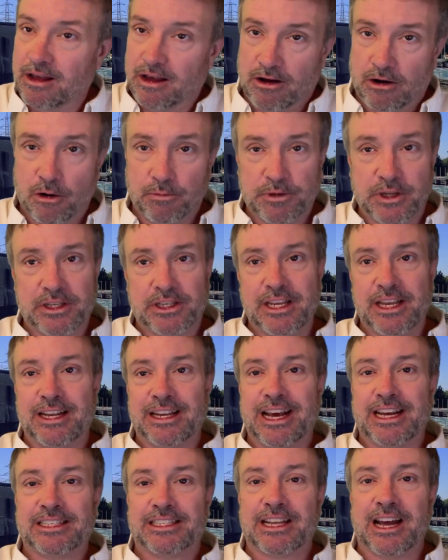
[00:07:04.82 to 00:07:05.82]
Hope to see you
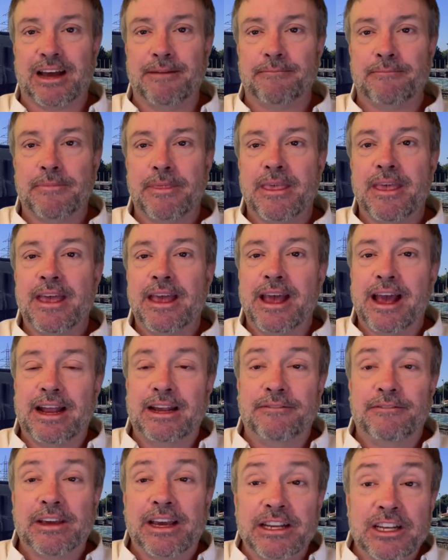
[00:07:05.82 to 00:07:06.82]
next time. And
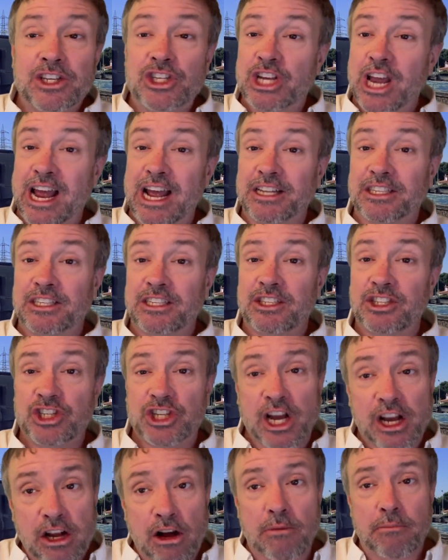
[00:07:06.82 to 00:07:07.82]
if you get a chance,
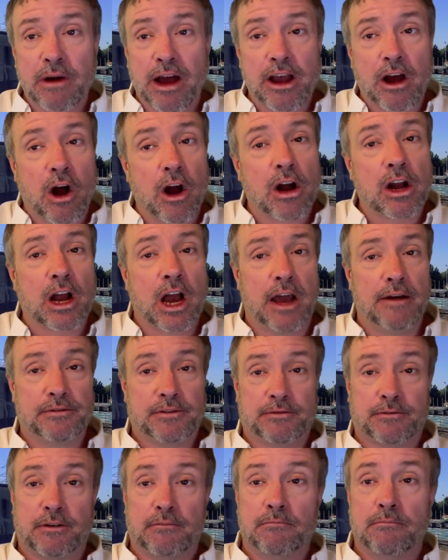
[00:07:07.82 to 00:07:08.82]
check out my archives
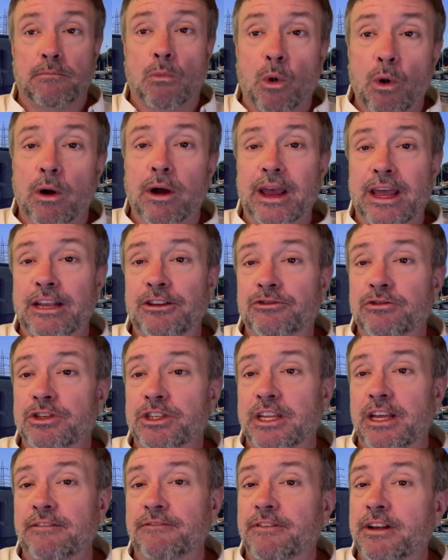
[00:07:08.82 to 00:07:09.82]
for more
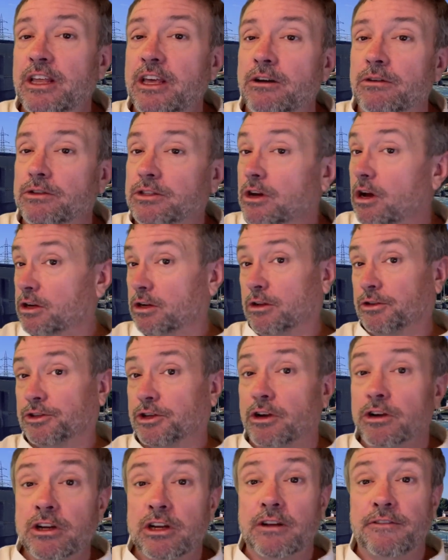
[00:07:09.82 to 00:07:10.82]
interesting videos on
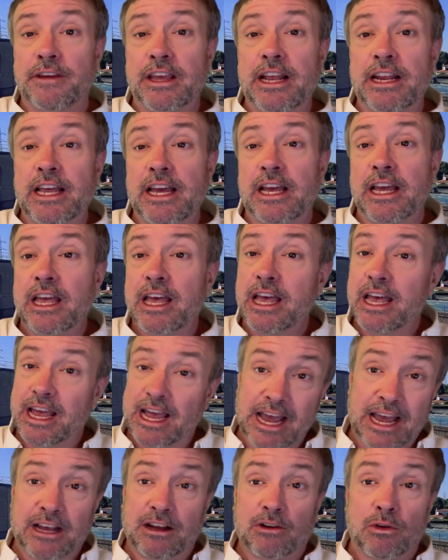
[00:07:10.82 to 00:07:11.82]
alternative heating
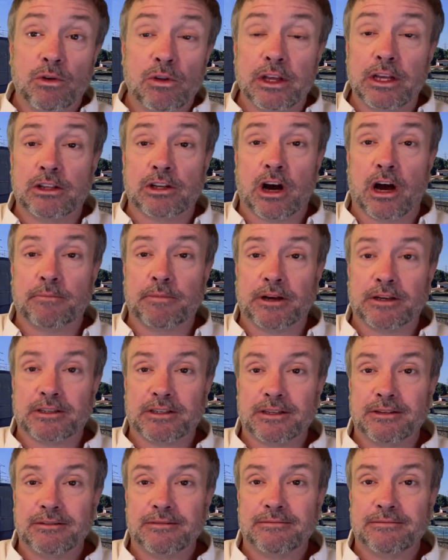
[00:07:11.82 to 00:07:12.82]
and cooling topics.